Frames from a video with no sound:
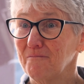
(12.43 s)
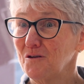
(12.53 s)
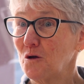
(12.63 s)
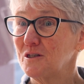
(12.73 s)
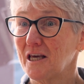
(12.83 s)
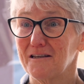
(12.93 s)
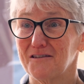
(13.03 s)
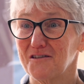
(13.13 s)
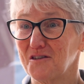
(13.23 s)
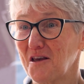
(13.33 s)
No day
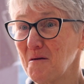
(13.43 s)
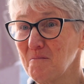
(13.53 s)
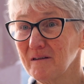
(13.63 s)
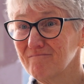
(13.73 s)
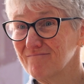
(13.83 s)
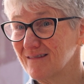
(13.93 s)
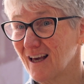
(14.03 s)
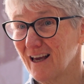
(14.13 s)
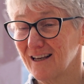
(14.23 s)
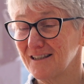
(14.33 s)
is the same,
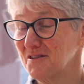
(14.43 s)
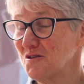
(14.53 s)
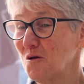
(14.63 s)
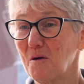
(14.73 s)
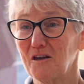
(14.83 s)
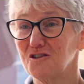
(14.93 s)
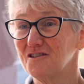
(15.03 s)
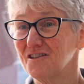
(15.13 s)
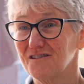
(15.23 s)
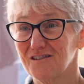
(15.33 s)
as no
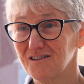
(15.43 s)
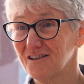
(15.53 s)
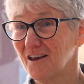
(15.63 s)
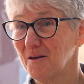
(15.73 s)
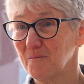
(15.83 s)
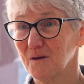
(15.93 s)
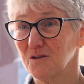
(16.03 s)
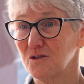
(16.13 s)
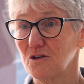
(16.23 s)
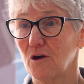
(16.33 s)
patient is the same.
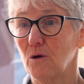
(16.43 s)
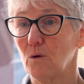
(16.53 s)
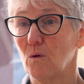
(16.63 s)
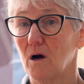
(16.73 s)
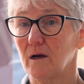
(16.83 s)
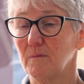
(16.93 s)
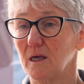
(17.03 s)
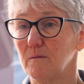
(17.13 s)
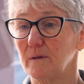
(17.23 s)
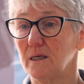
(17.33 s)
So I
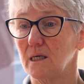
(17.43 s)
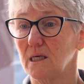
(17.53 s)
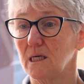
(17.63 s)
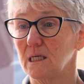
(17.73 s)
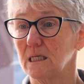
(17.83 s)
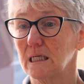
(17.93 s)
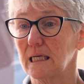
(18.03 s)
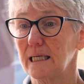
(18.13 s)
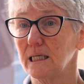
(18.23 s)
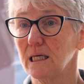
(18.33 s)
may be in
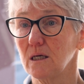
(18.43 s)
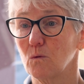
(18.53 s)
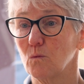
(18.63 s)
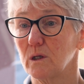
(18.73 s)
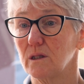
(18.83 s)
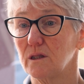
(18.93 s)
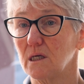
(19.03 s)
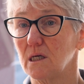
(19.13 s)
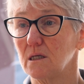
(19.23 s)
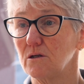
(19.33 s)
clinic with
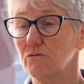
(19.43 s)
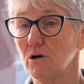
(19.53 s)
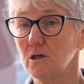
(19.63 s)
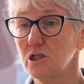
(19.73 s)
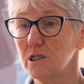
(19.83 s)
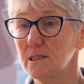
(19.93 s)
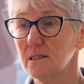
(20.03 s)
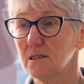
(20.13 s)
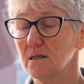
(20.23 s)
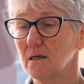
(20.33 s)
the
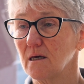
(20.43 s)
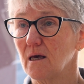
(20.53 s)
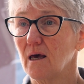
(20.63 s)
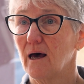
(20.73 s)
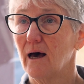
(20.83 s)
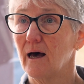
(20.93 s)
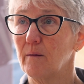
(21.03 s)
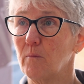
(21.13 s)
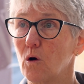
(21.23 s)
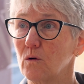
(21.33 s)
neurologist
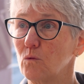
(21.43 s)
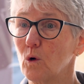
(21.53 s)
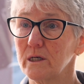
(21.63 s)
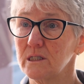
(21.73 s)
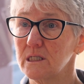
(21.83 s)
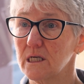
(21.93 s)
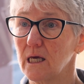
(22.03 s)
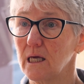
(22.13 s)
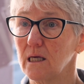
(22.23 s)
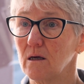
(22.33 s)
on one
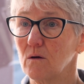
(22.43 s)
day